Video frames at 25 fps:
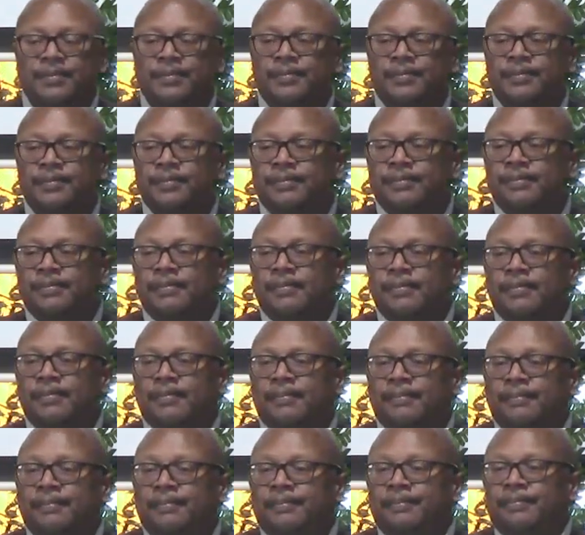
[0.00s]

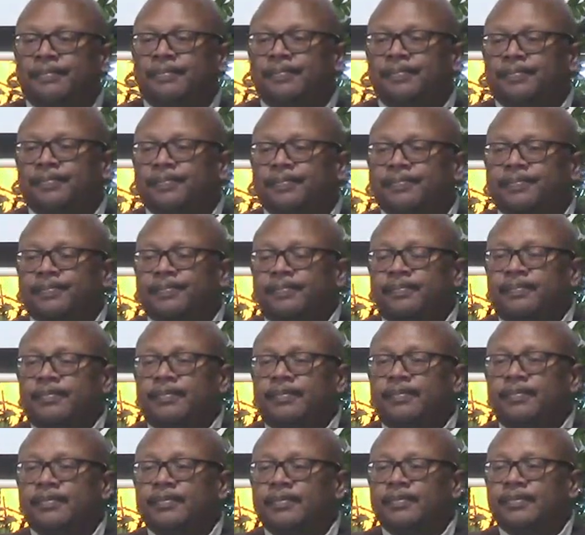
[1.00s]

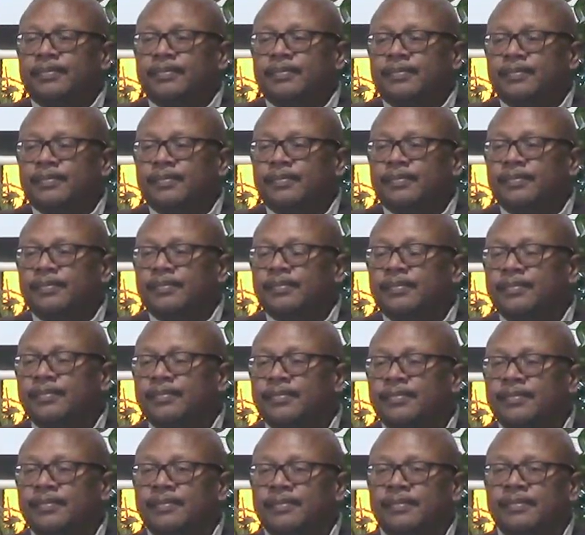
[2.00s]

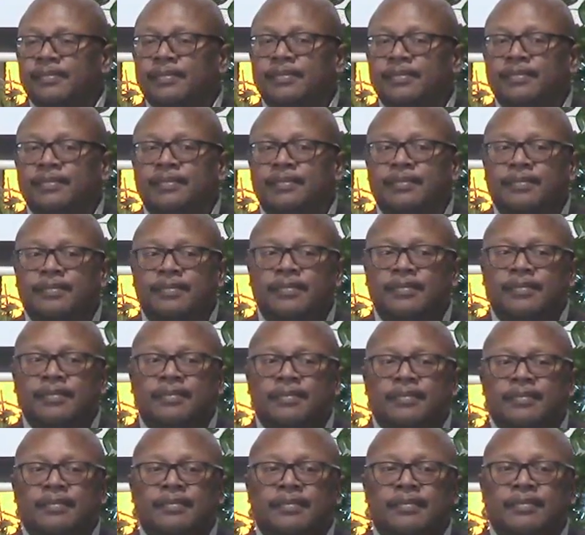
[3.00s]

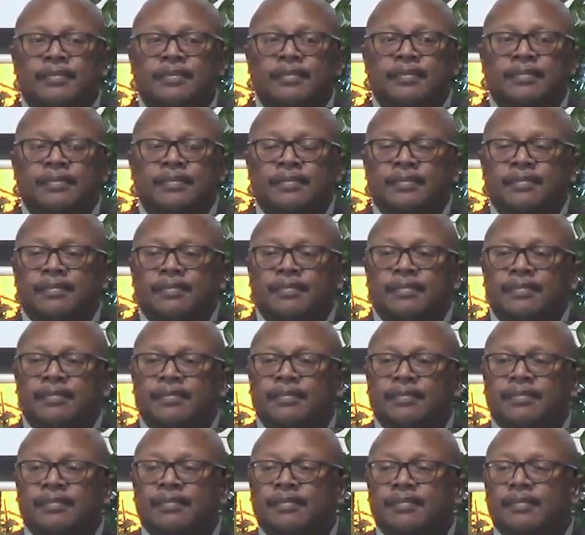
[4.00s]

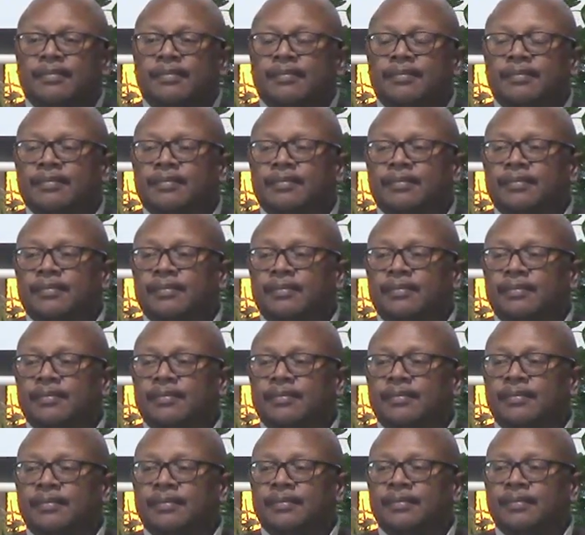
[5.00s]

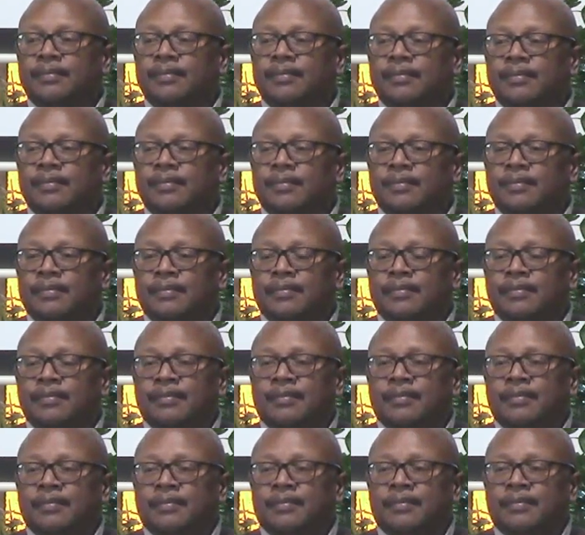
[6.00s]

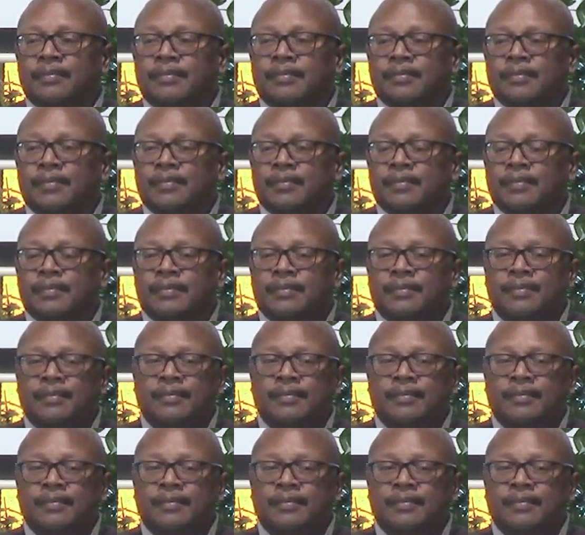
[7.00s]
Nobody speaks.